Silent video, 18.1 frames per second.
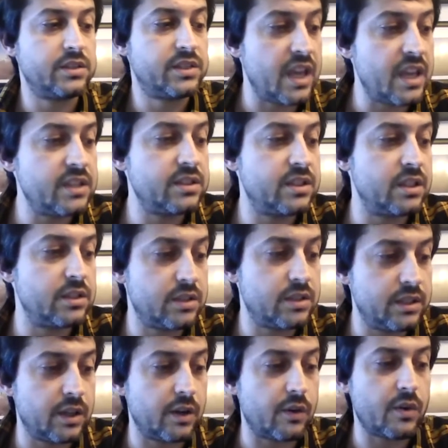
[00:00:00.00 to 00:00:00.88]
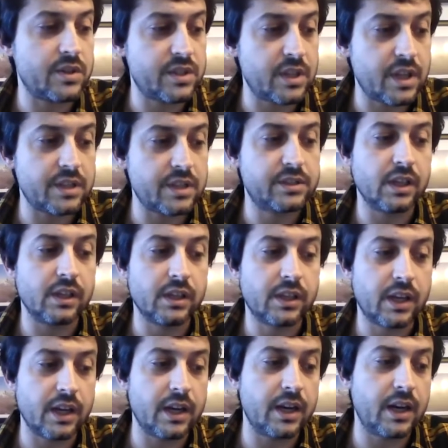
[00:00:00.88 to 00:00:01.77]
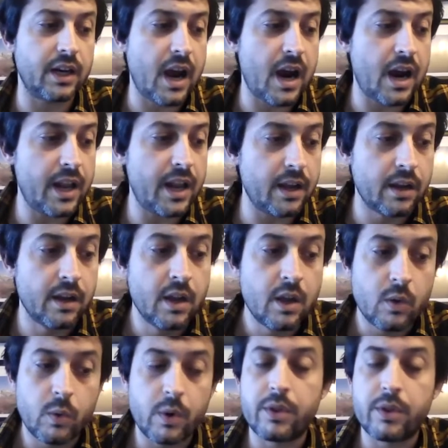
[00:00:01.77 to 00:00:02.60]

changes in the residential care area,